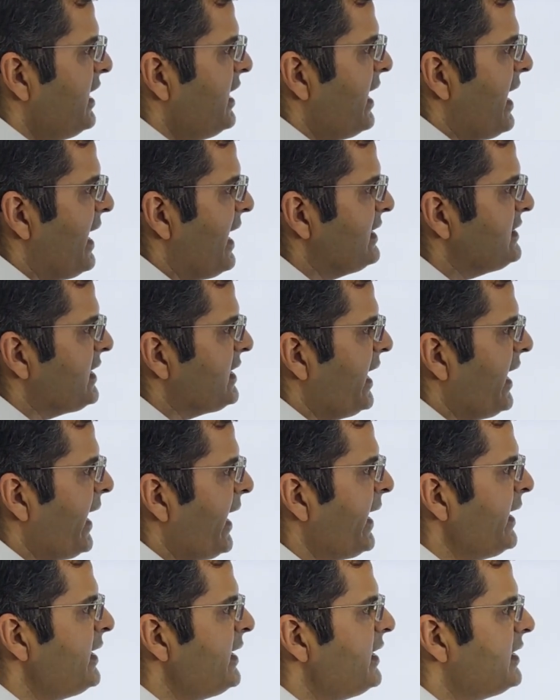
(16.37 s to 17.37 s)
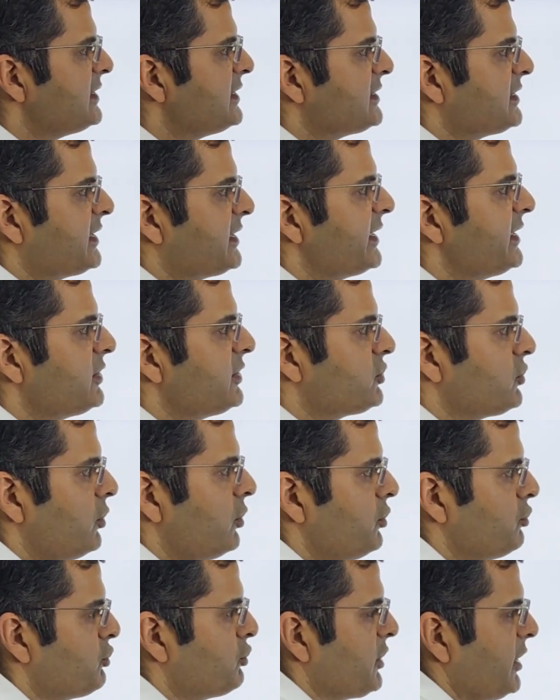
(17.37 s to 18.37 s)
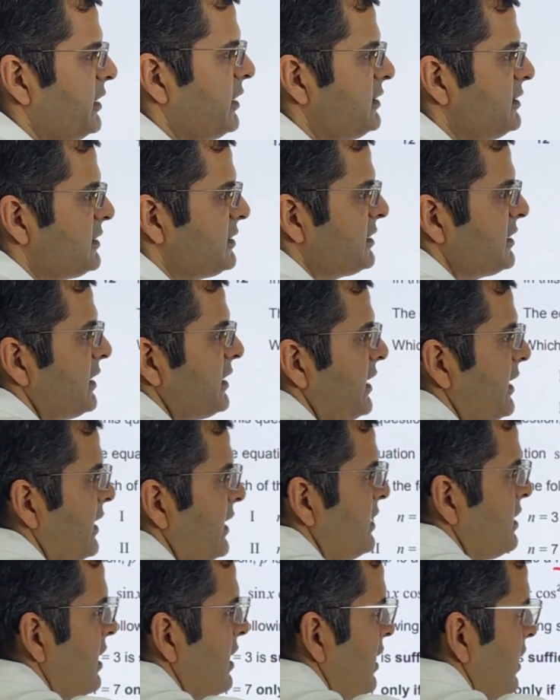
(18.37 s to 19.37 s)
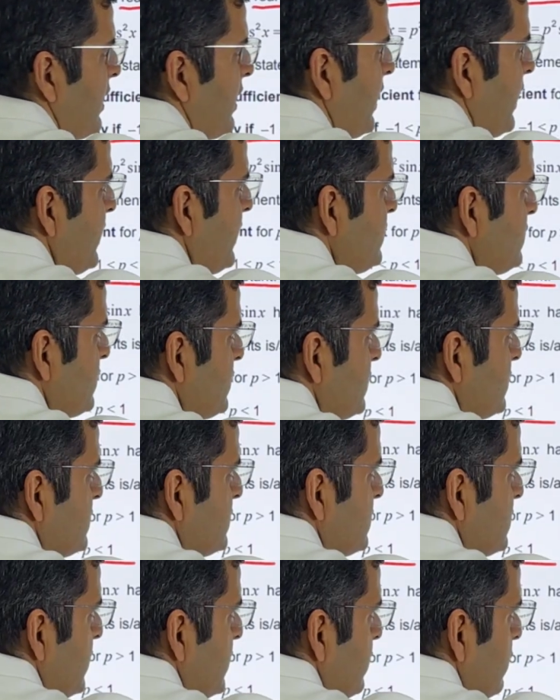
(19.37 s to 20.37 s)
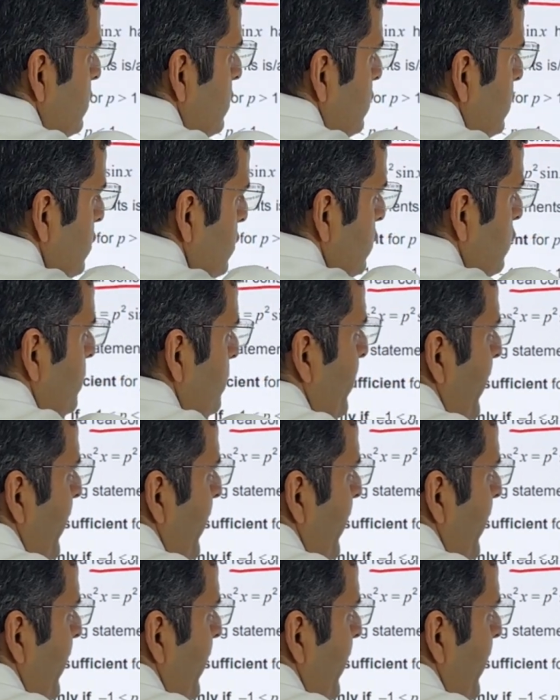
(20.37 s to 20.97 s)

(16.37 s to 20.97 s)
has n distinct solutions in the range 0 to 2